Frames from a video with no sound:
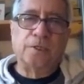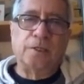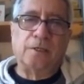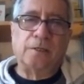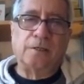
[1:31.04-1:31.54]

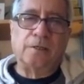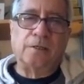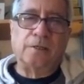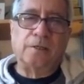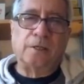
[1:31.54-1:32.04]

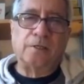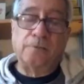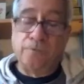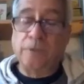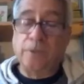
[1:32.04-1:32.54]
Uh, and
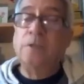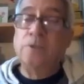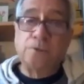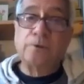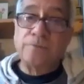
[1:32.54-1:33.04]
in fact,
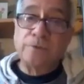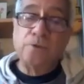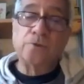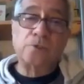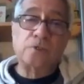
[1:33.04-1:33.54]
Indian
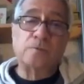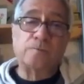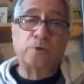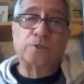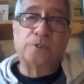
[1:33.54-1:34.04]
revenues
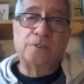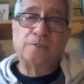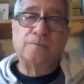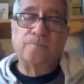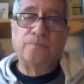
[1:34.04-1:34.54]
supported
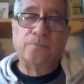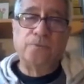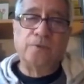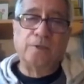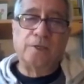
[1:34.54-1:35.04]

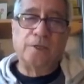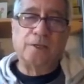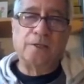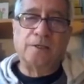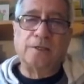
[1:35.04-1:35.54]

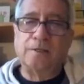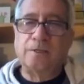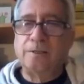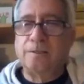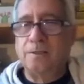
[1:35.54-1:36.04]

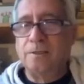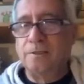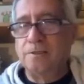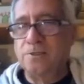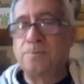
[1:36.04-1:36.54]
uh,
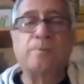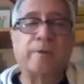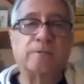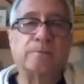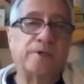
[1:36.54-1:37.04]

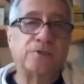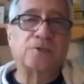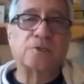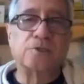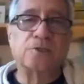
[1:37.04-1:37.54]
diplomatic
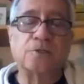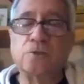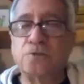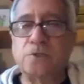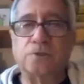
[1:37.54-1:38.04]
presences in
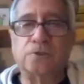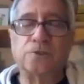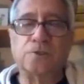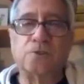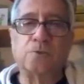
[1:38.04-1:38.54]
those
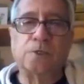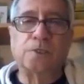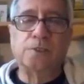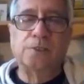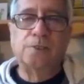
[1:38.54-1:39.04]
countries as
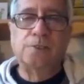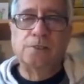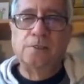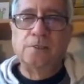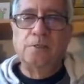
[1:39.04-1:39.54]
well.
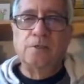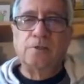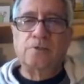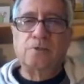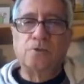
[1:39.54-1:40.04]

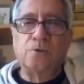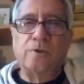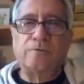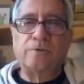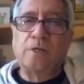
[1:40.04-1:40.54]
So you
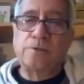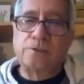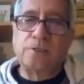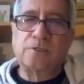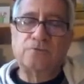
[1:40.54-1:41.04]
have another
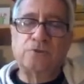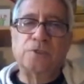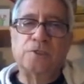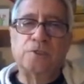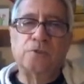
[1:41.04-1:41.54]
set of
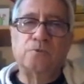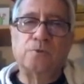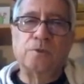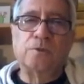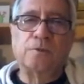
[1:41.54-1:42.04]
treaties
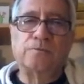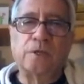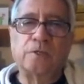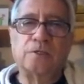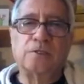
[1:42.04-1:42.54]
with
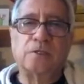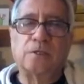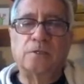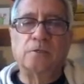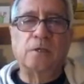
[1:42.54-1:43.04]
Afghanistan,
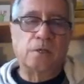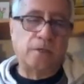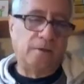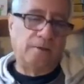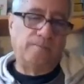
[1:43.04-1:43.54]

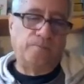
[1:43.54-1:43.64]
Iran,